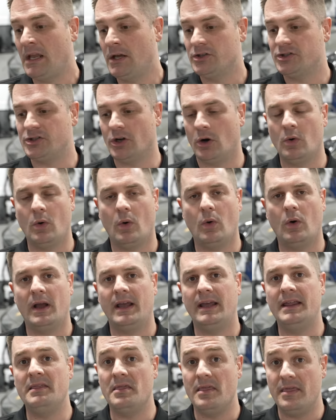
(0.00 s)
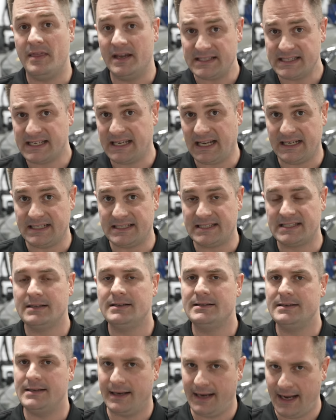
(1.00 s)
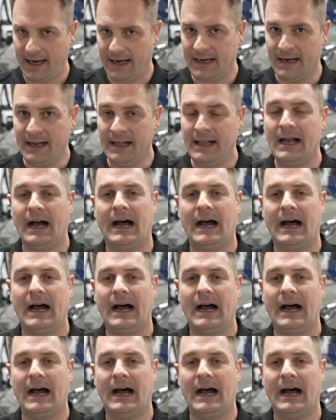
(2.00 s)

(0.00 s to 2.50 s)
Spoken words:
So in this case, today,